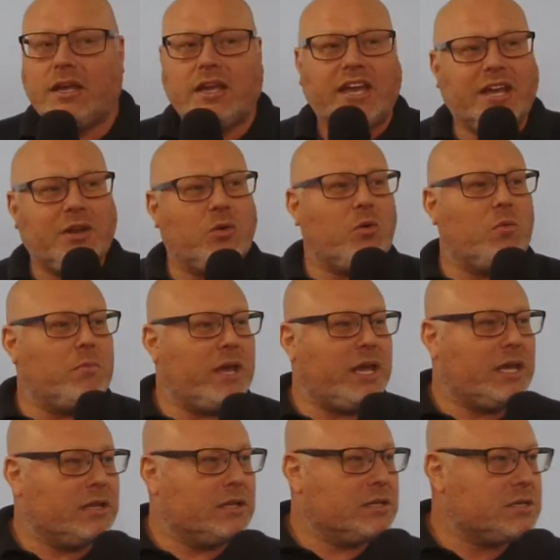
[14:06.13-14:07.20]
it all
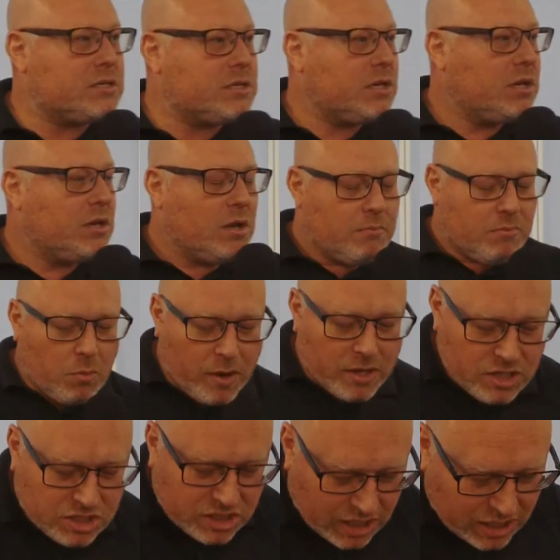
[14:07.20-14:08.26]
means. But when
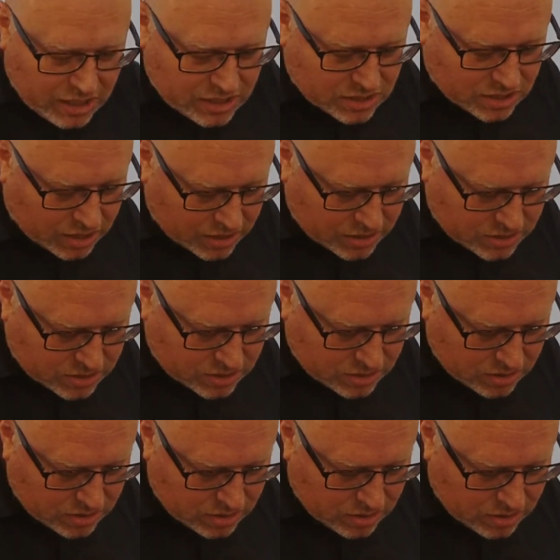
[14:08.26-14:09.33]
Jesus